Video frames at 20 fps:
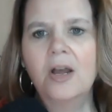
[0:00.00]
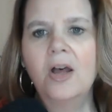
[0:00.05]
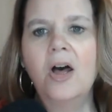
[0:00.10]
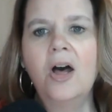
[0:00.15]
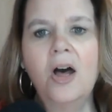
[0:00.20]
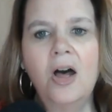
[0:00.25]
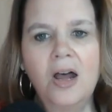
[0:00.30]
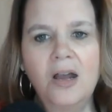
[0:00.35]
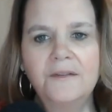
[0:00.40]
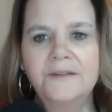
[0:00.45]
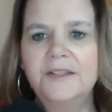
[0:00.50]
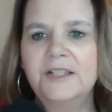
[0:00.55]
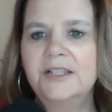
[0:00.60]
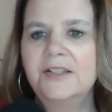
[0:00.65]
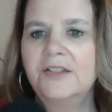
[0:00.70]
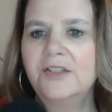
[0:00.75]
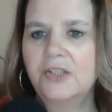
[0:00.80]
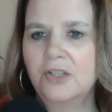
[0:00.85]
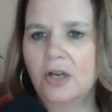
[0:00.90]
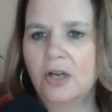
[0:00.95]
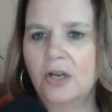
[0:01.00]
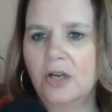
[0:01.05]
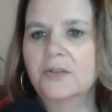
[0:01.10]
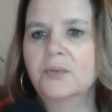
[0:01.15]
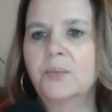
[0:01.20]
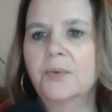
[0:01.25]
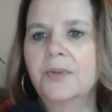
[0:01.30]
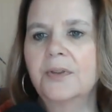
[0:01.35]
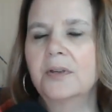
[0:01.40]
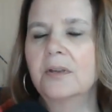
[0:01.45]
often starts
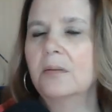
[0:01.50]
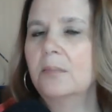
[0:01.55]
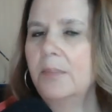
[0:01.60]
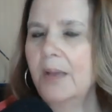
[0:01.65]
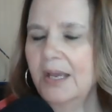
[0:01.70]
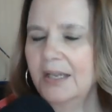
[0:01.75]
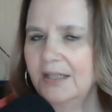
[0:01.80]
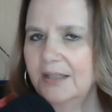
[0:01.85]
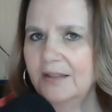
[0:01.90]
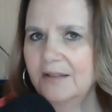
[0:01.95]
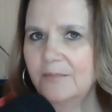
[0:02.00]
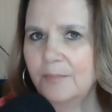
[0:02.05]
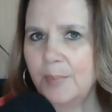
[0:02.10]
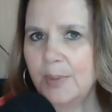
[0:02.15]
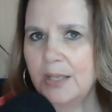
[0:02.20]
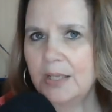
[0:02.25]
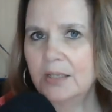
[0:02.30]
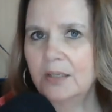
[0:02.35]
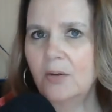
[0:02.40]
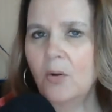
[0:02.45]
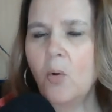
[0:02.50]
with a competitive bid